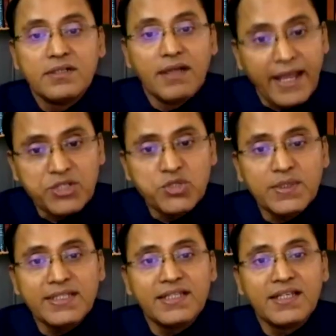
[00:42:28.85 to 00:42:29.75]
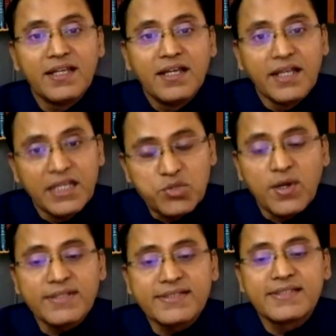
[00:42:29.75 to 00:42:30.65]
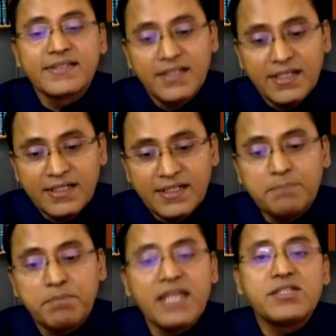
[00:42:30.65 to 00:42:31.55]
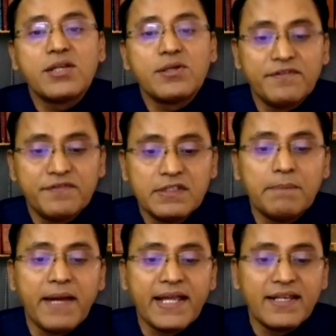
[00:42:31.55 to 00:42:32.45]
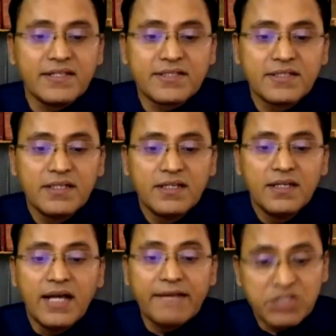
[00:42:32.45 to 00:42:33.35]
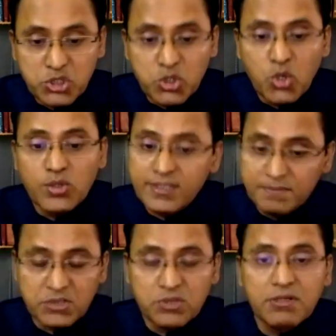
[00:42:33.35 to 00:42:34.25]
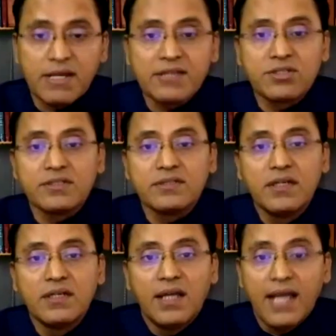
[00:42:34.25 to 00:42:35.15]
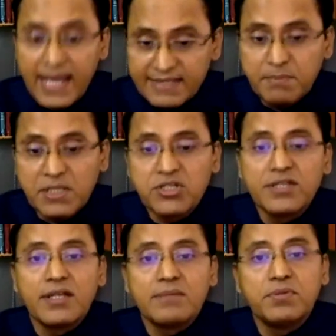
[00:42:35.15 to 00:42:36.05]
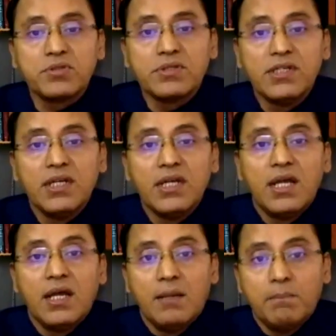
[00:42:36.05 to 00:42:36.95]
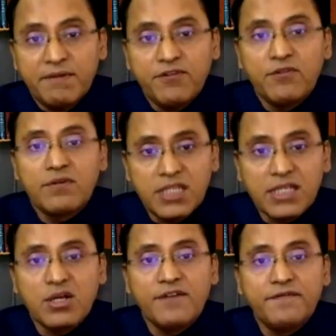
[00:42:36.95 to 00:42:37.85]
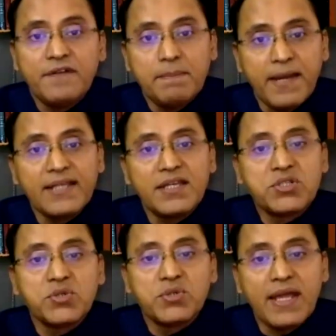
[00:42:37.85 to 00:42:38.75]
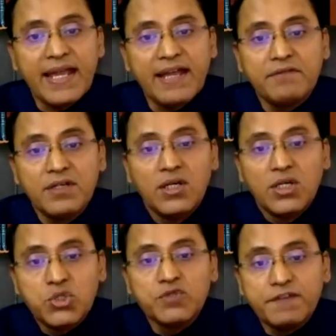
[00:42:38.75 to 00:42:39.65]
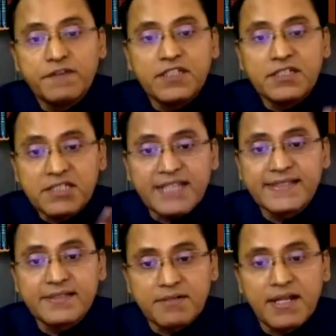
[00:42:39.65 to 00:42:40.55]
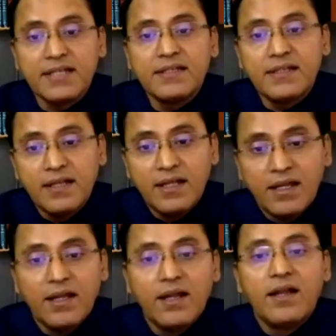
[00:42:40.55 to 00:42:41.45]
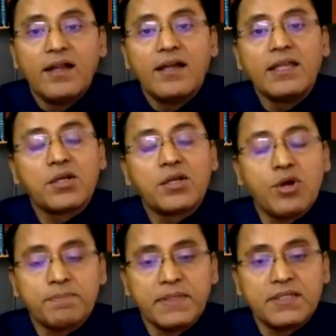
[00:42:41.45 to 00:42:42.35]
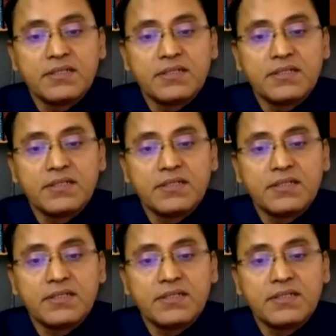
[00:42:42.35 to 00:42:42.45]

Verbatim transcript: Actually, it was the brainchild of the pilots. I was told, subject to correction, as mentioned in that book, before takeoff, a pilot should have 250 tests run in the cockpit.